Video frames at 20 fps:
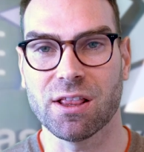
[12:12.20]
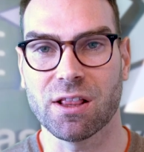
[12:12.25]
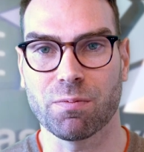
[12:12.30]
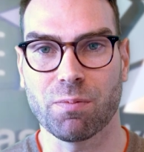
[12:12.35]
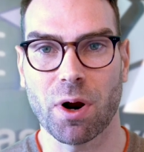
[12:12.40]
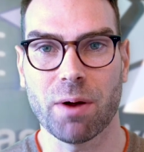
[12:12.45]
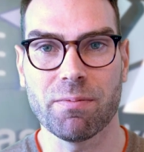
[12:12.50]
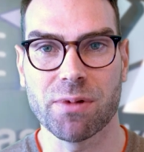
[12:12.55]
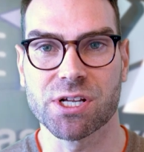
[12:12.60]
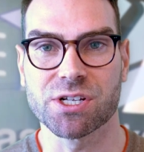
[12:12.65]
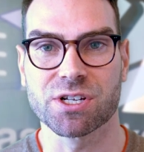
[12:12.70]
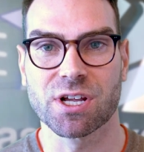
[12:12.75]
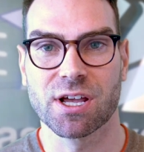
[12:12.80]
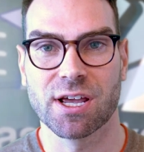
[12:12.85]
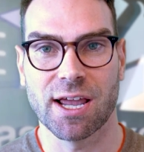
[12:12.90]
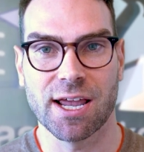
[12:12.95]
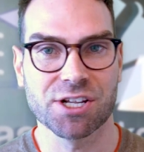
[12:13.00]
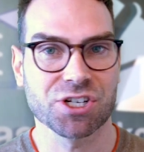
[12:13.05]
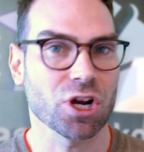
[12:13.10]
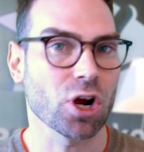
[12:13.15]
the problem is,
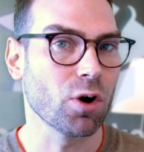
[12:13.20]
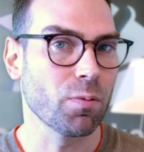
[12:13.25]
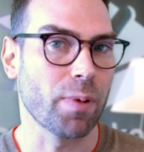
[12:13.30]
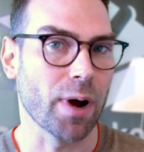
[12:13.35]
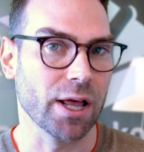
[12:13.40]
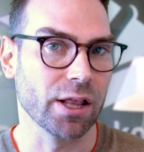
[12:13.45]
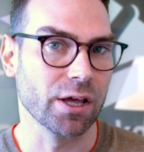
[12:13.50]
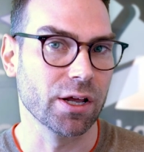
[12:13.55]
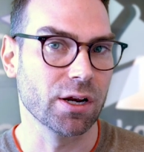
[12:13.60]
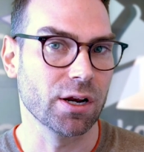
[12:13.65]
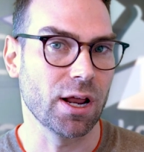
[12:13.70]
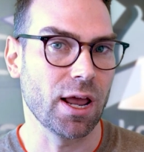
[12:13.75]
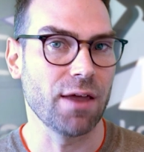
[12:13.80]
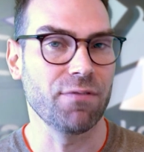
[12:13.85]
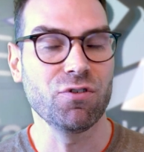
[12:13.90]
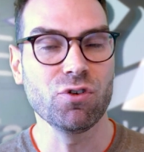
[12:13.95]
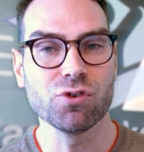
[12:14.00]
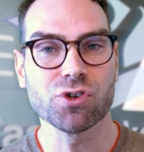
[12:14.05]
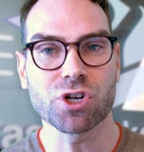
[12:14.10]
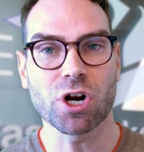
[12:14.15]
it's a co-pilot.
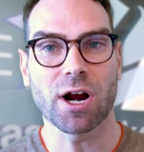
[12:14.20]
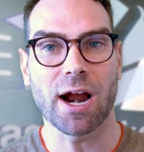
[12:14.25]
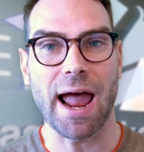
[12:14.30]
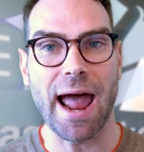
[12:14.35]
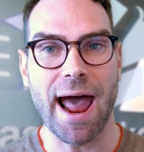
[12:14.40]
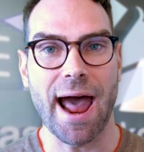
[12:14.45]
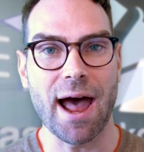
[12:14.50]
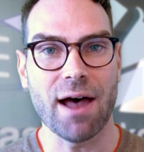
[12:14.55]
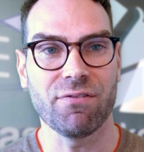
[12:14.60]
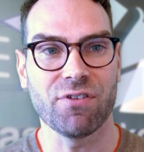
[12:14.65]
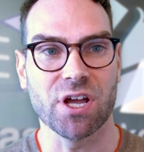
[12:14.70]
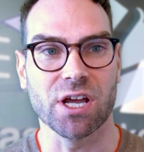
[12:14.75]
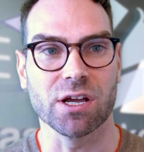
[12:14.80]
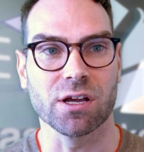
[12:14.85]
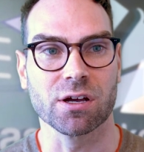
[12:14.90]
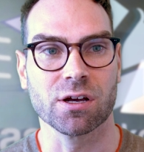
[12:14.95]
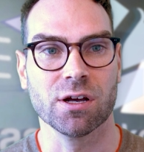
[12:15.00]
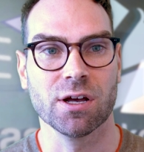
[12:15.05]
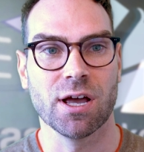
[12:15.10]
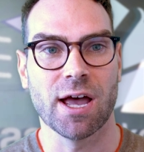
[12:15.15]
If you start
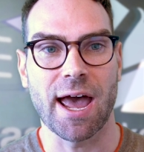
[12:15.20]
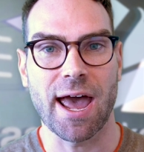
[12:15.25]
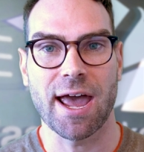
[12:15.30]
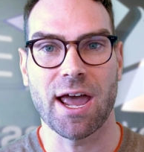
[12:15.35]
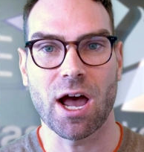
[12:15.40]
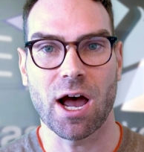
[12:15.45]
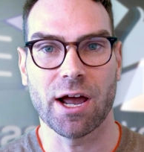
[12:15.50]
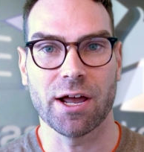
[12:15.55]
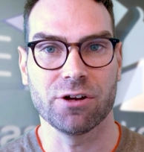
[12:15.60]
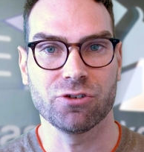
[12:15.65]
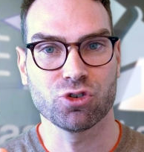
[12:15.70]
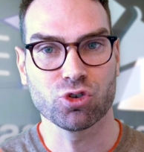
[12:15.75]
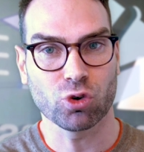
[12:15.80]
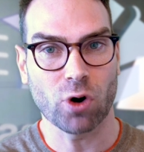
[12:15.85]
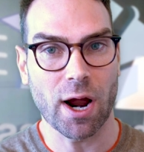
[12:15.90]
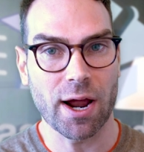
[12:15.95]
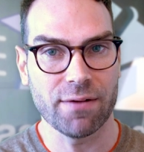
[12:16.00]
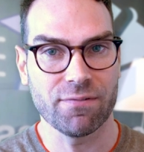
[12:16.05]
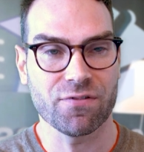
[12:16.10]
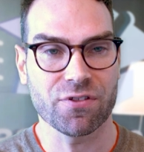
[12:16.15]
having AI
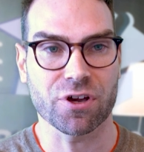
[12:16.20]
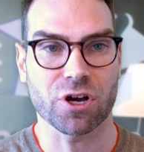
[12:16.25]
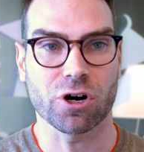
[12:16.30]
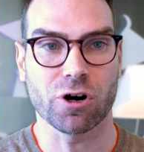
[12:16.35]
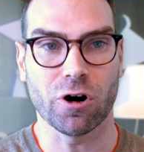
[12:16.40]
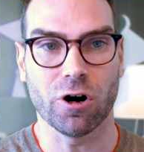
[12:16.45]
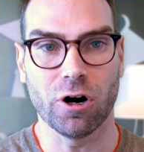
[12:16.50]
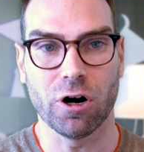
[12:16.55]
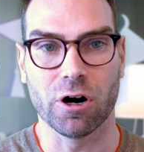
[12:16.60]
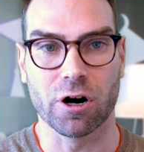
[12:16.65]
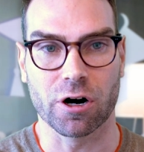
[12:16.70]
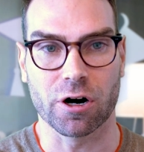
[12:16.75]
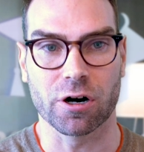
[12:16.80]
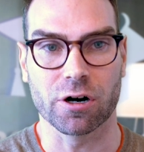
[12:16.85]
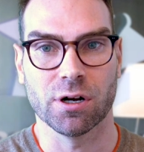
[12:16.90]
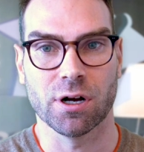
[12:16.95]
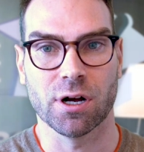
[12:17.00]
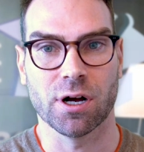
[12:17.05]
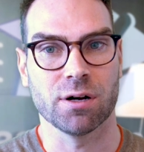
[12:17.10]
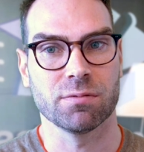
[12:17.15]
drive the
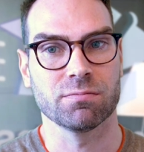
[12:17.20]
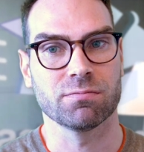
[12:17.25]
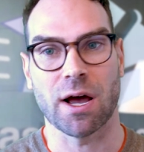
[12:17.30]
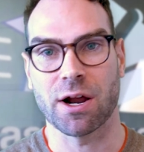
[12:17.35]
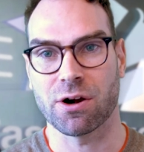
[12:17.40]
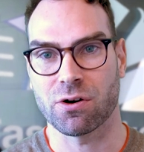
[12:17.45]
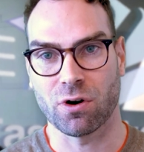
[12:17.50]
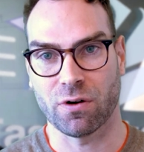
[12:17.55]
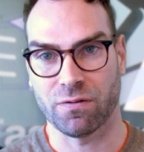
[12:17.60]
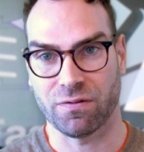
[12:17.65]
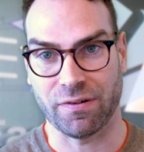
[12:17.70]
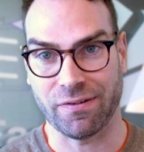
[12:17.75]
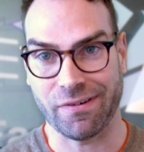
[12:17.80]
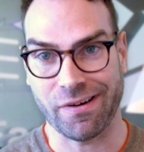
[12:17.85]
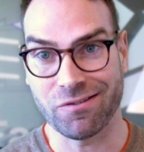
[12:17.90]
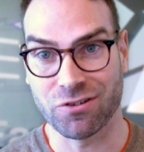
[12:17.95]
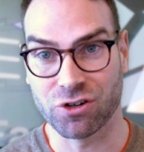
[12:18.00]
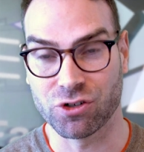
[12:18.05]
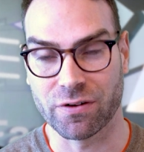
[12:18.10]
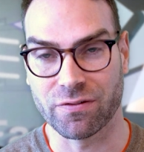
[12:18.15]
car, I don't know if you've
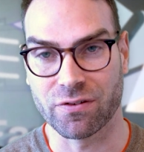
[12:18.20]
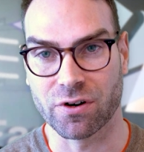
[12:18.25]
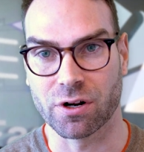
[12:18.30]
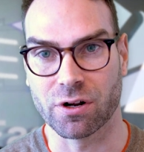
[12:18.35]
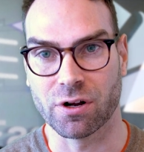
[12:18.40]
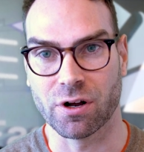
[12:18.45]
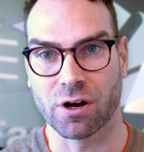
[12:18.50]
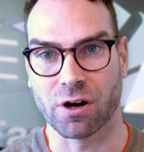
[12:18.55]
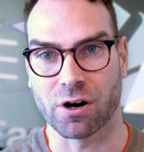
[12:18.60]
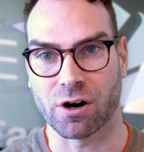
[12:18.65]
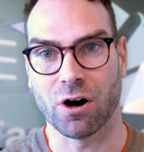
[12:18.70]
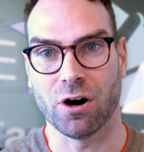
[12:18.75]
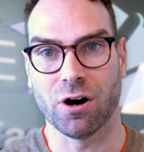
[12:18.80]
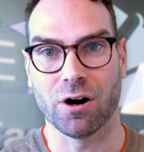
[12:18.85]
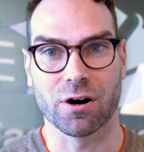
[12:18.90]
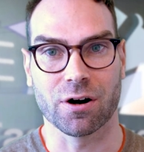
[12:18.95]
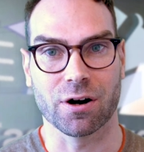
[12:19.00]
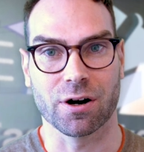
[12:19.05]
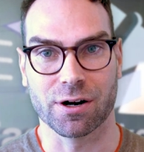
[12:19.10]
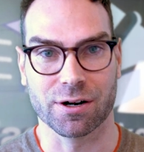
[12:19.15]
ever driven a
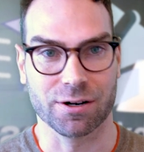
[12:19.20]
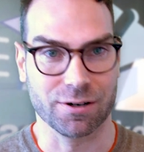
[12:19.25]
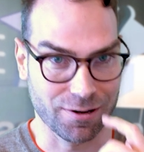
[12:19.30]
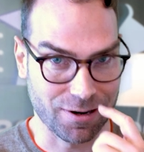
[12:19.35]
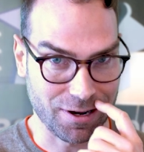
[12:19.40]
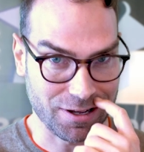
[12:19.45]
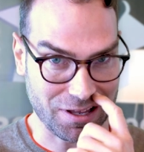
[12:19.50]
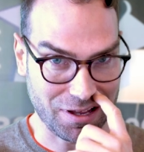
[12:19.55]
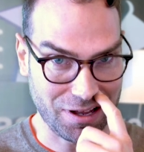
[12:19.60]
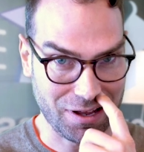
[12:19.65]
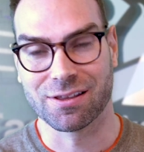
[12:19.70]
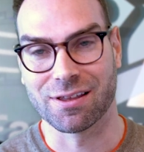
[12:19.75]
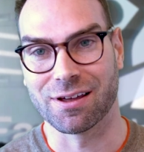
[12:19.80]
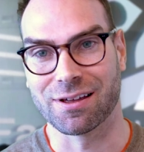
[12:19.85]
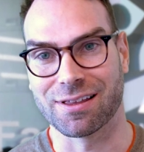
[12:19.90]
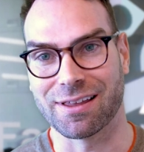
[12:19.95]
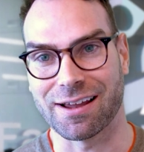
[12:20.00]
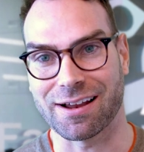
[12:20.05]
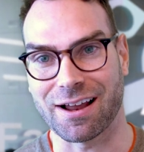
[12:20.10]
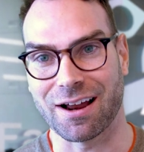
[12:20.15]
car and you get that
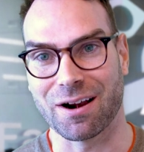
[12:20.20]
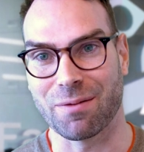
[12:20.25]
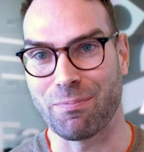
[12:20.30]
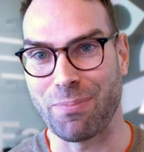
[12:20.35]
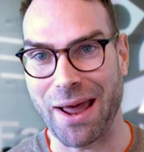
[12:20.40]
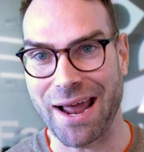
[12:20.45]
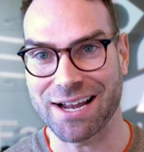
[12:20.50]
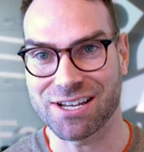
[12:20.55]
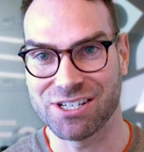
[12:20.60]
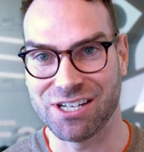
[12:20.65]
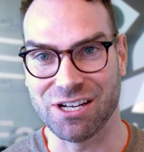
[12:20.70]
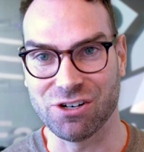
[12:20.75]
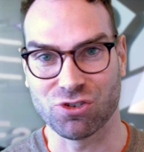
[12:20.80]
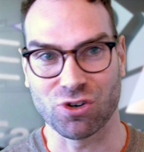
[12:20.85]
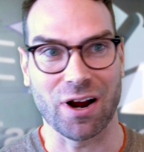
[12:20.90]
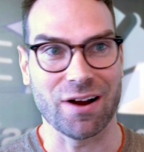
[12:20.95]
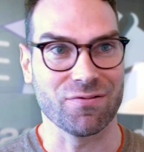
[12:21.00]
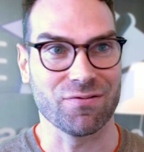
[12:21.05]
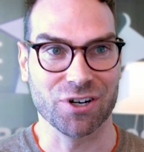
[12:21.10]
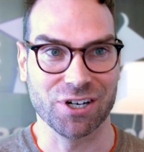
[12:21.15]
kind of backseat
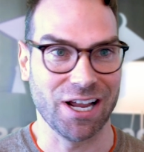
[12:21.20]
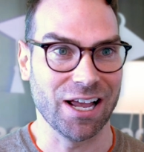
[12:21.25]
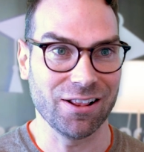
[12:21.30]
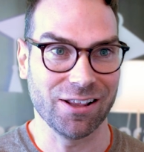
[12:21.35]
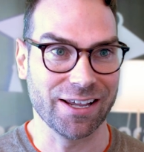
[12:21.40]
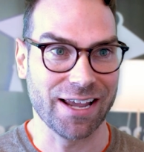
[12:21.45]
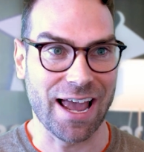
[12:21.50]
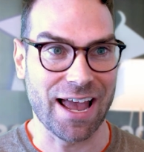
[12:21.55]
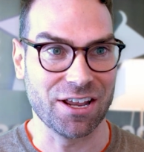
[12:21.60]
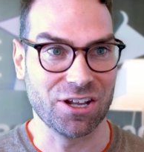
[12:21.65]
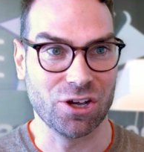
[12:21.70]
driver yelling at